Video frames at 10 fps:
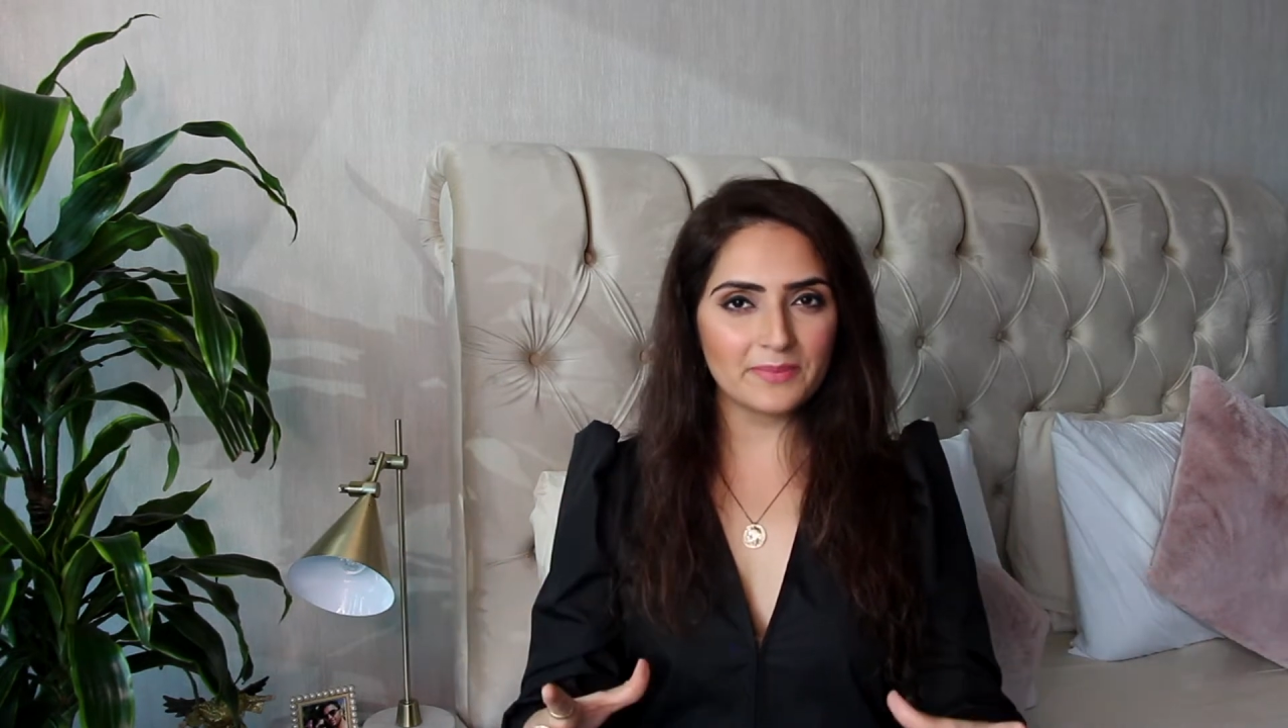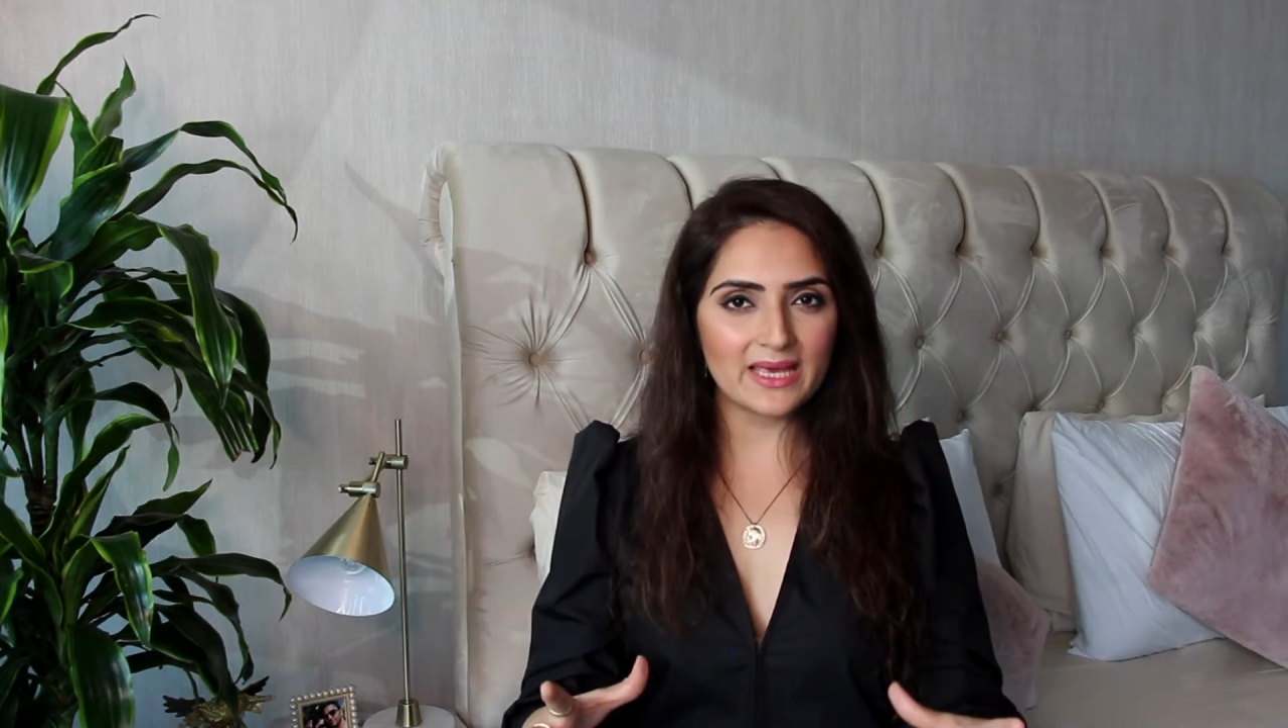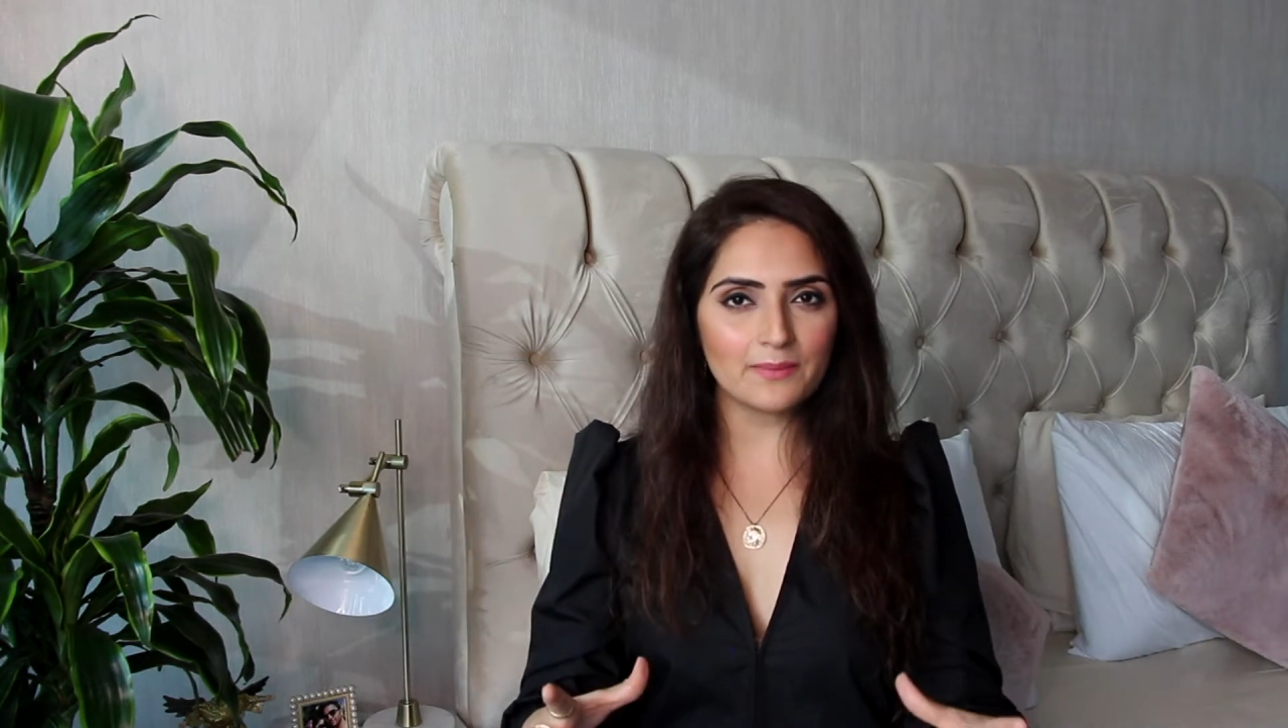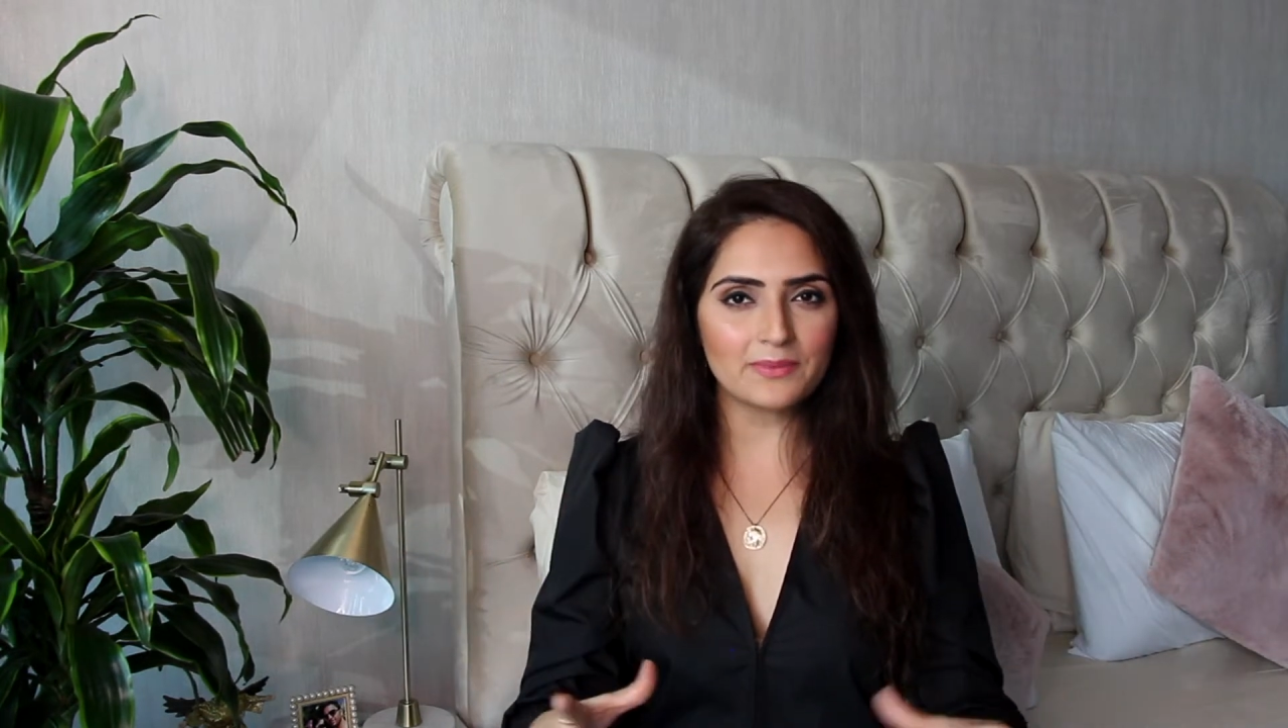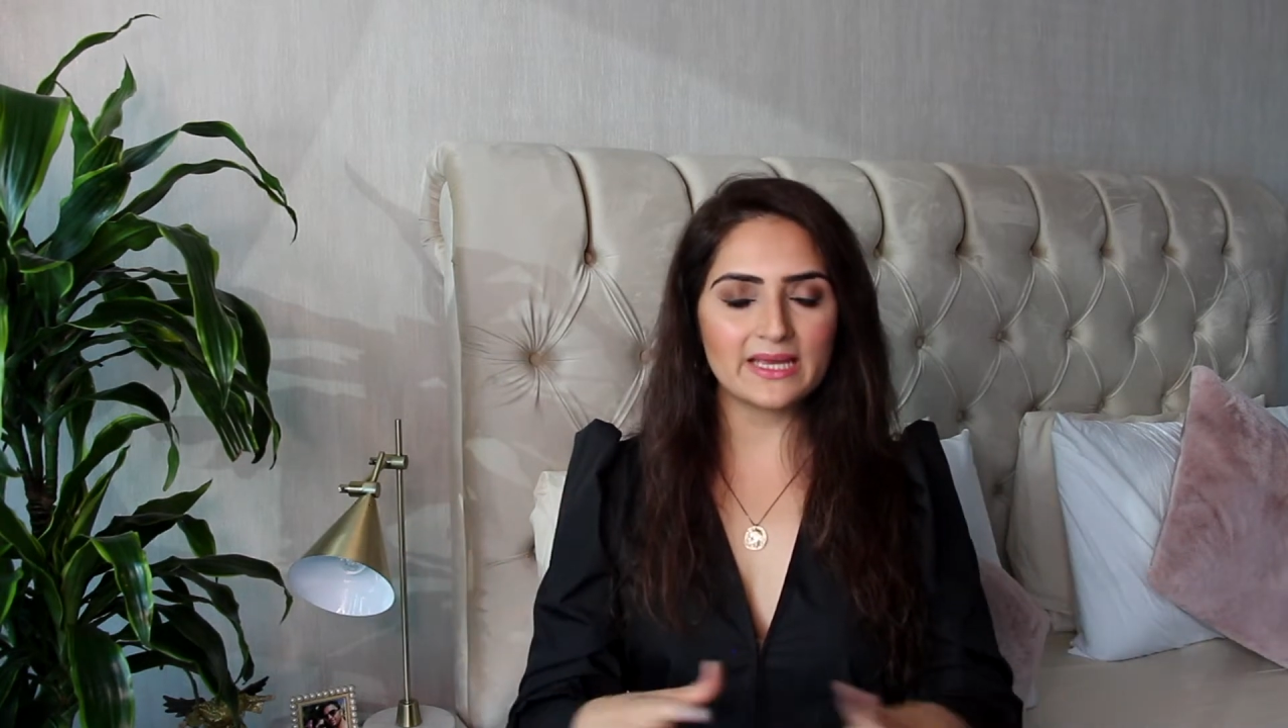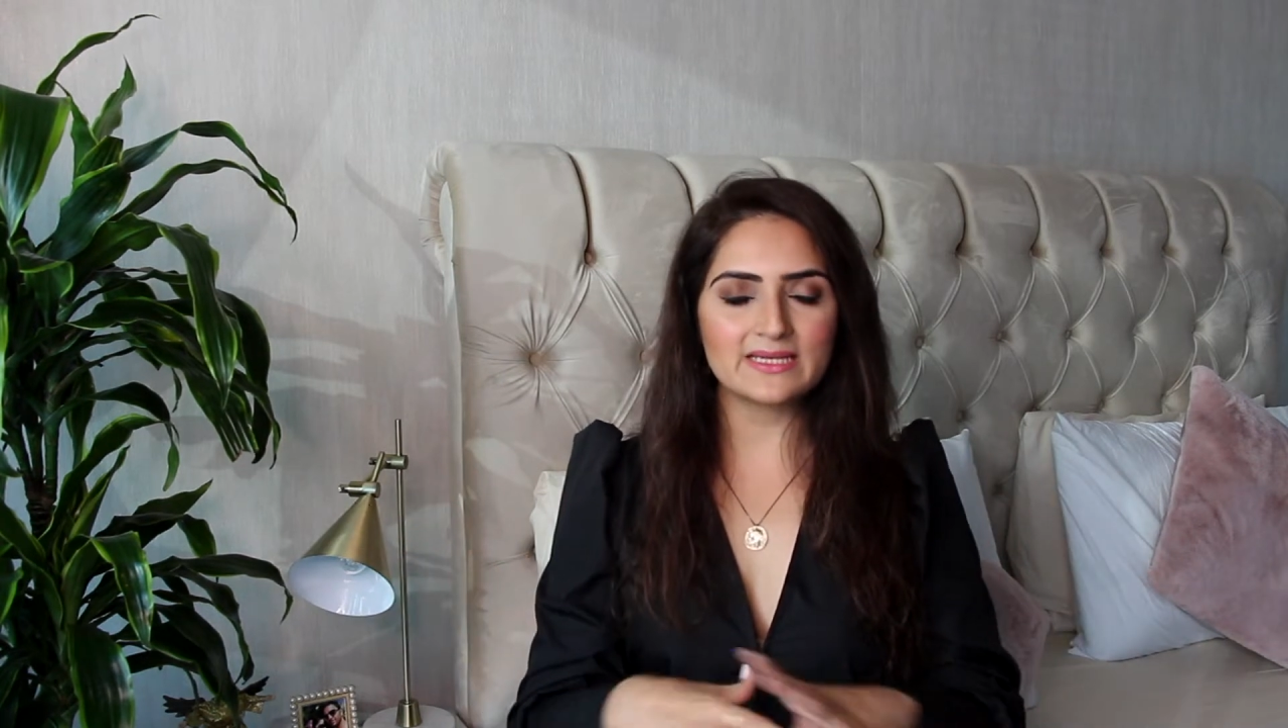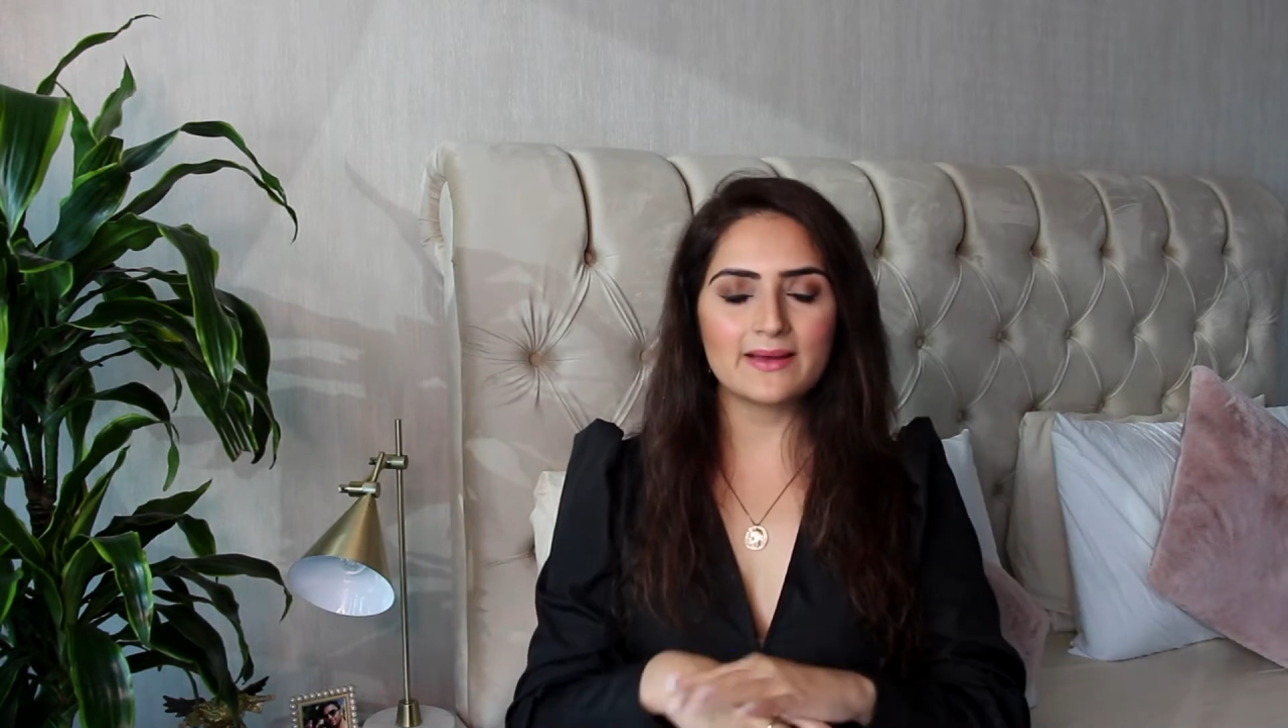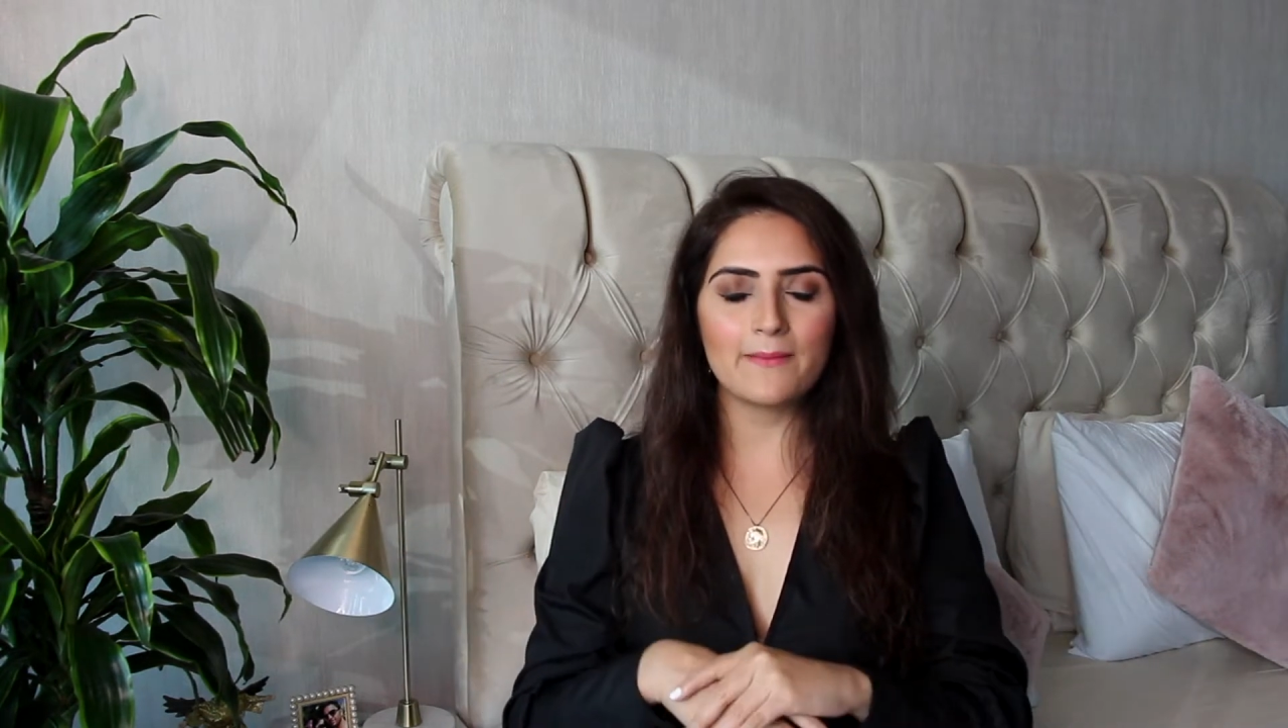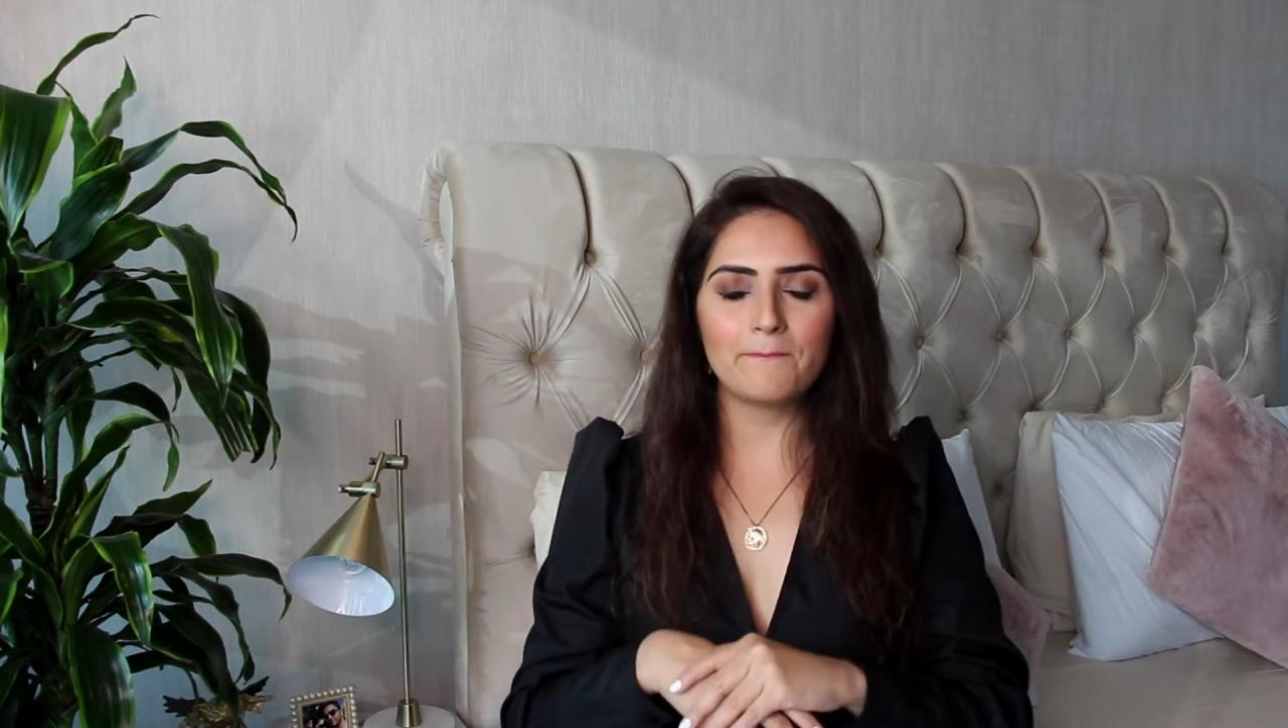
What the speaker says: makeup kit